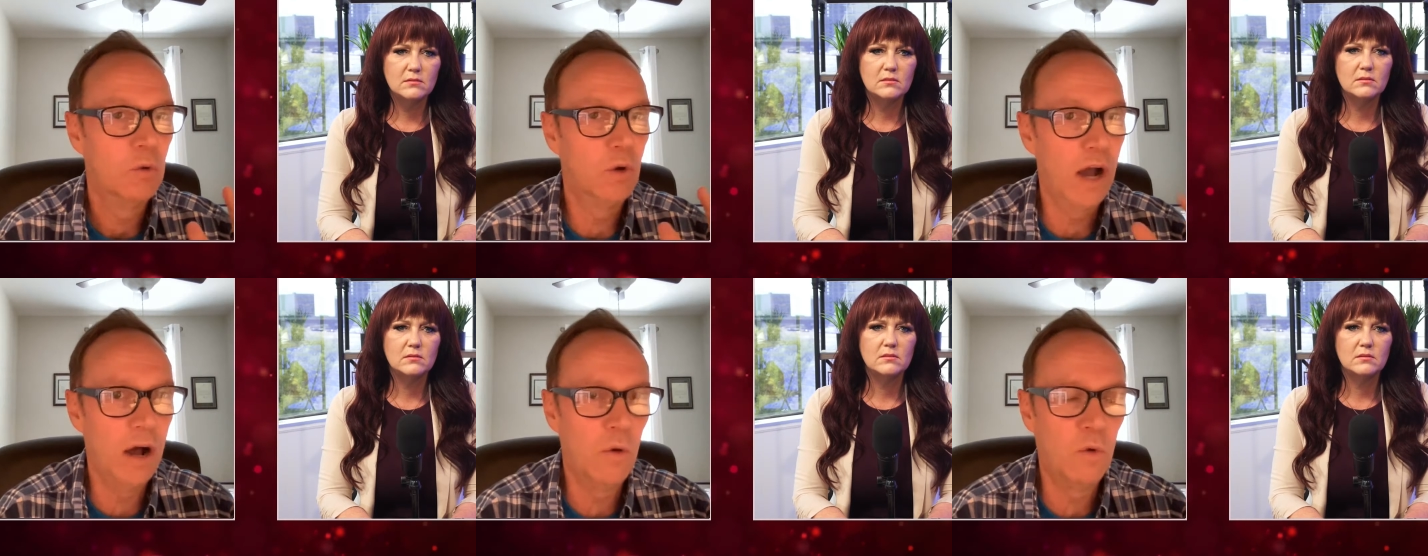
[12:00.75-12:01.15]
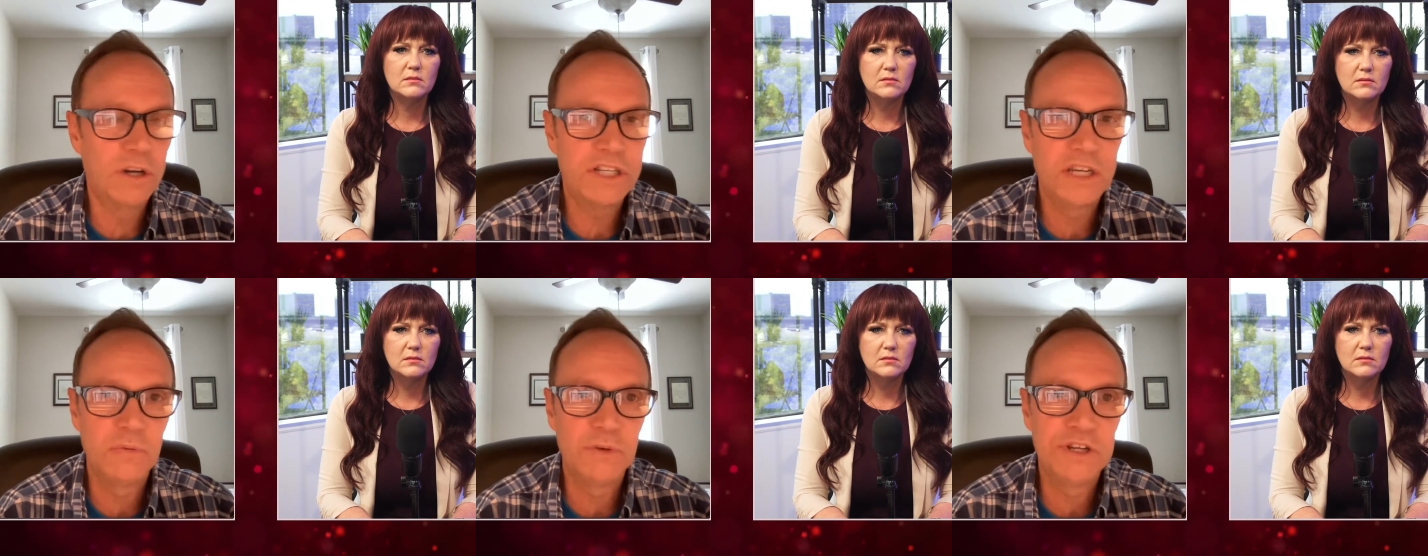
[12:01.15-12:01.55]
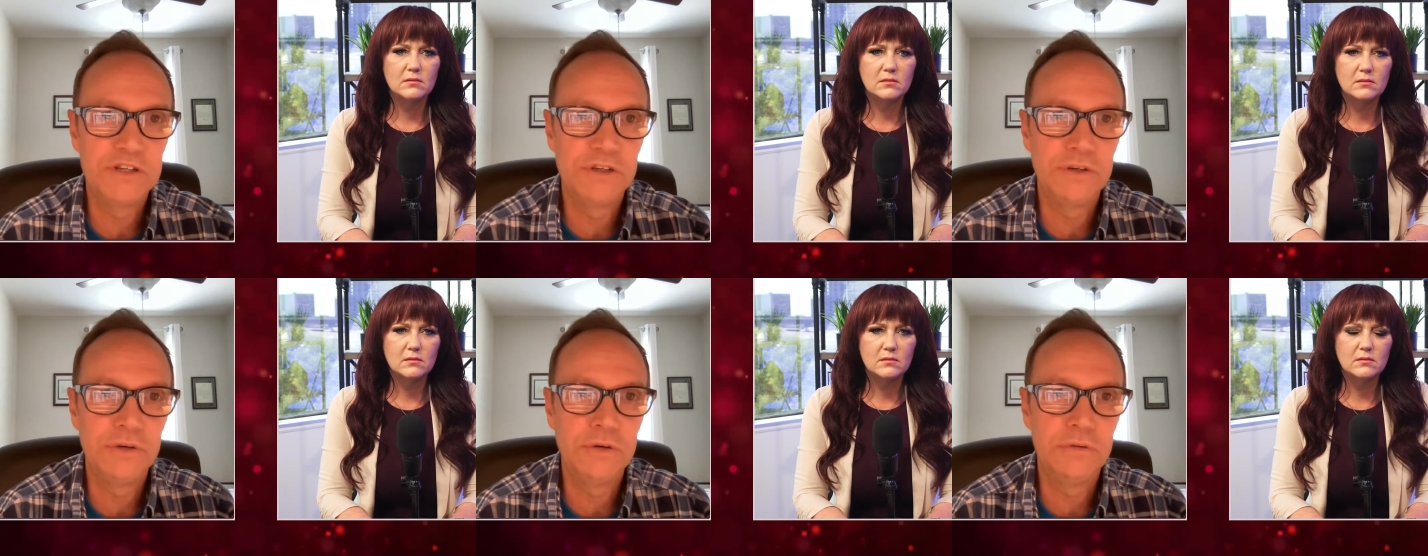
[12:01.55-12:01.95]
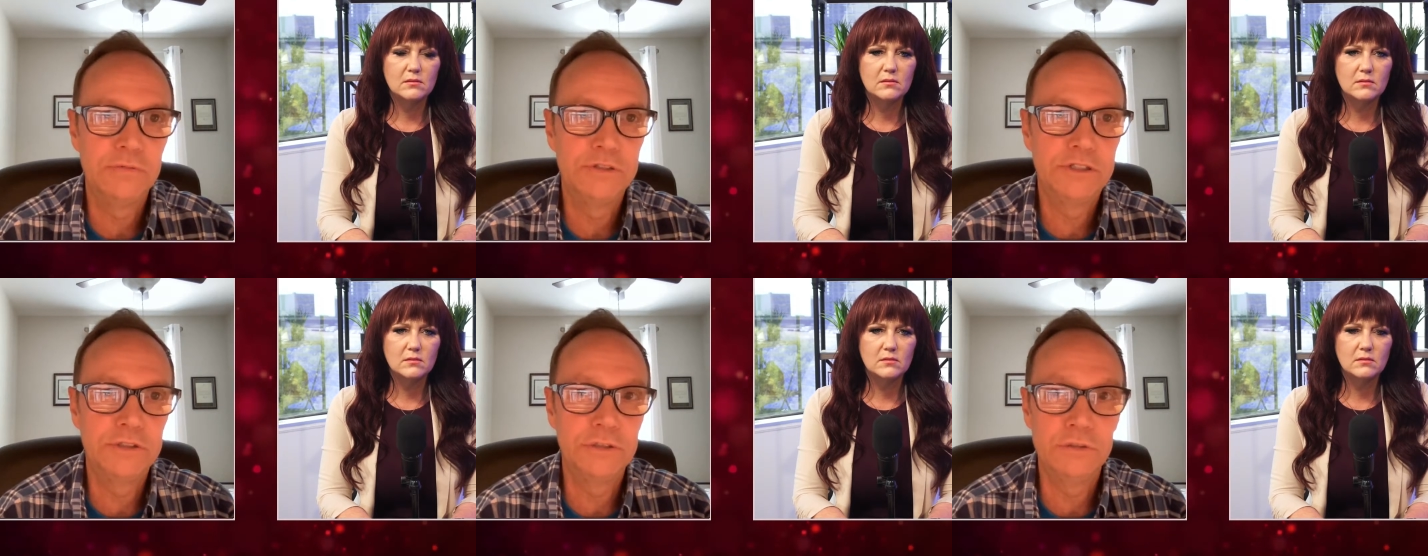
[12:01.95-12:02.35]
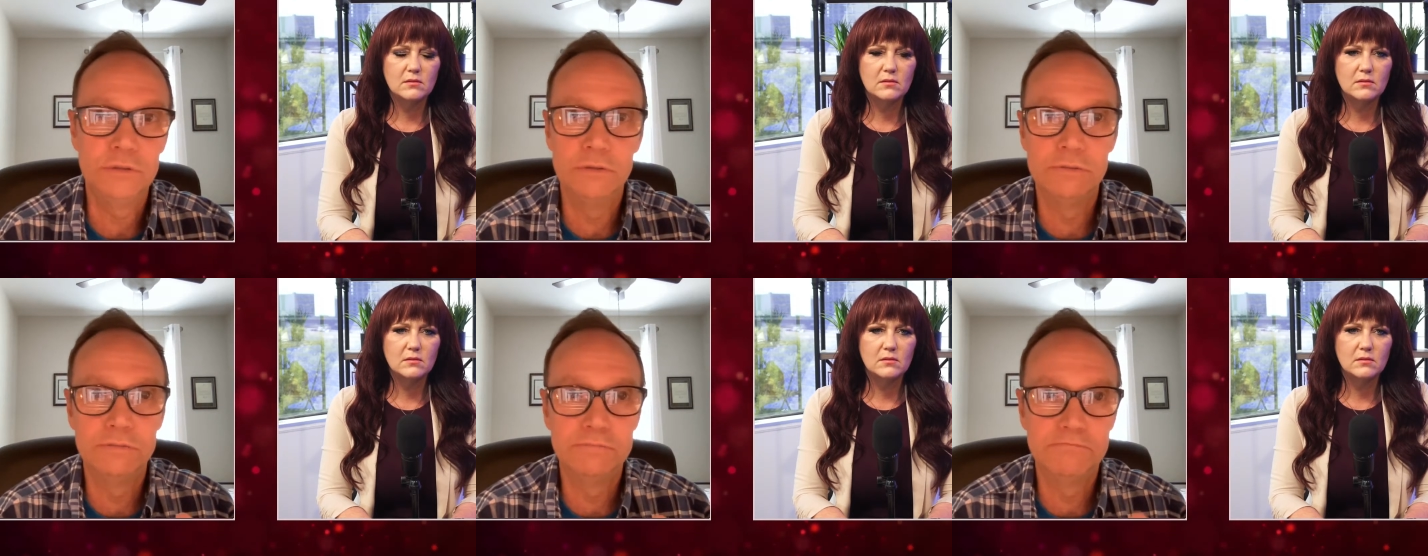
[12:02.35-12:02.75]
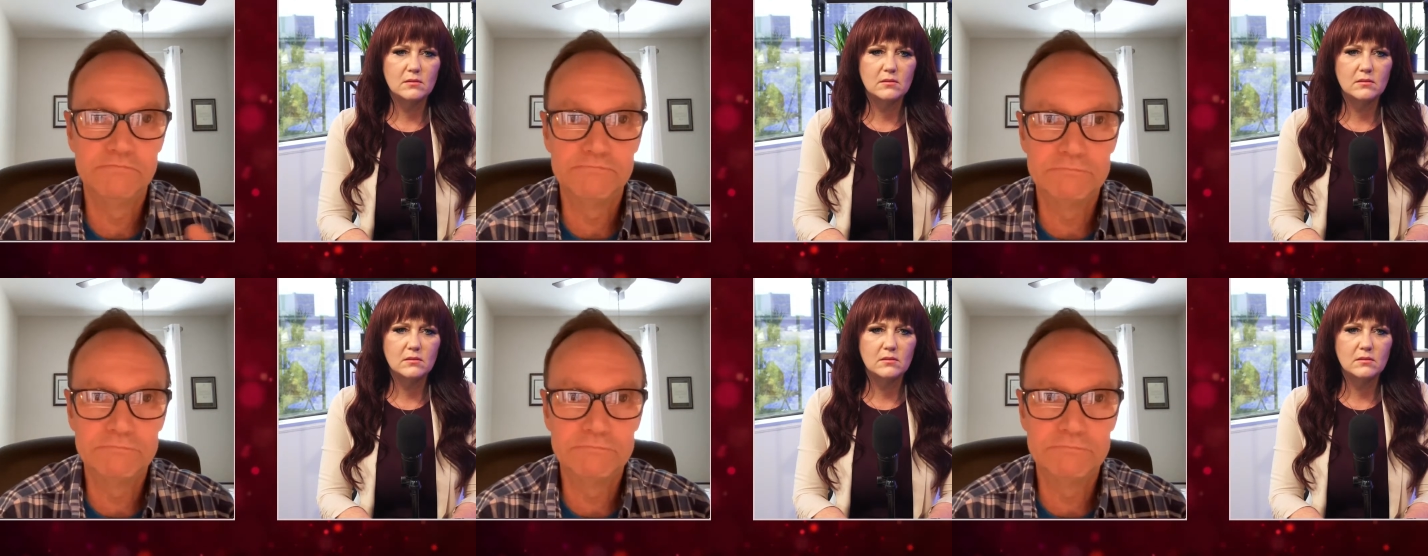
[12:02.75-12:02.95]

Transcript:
Speaker 1: well, what can we do to